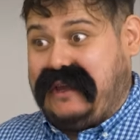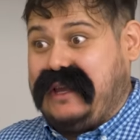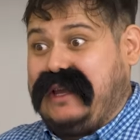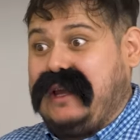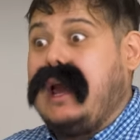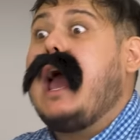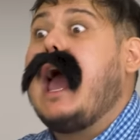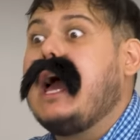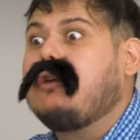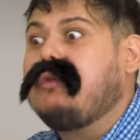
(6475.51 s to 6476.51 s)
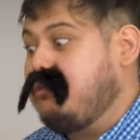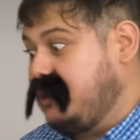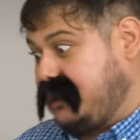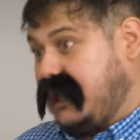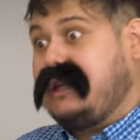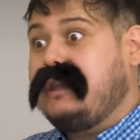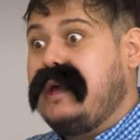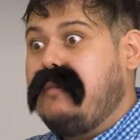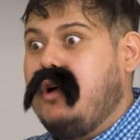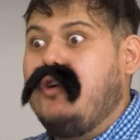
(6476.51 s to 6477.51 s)
meet. Hagrid was selling
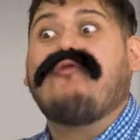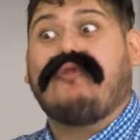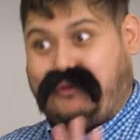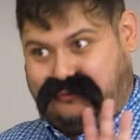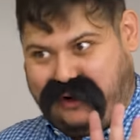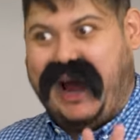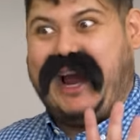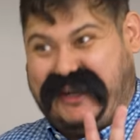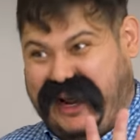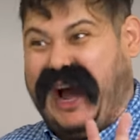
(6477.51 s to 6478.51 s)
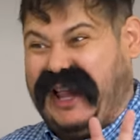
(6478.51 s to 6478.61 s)
them for $5.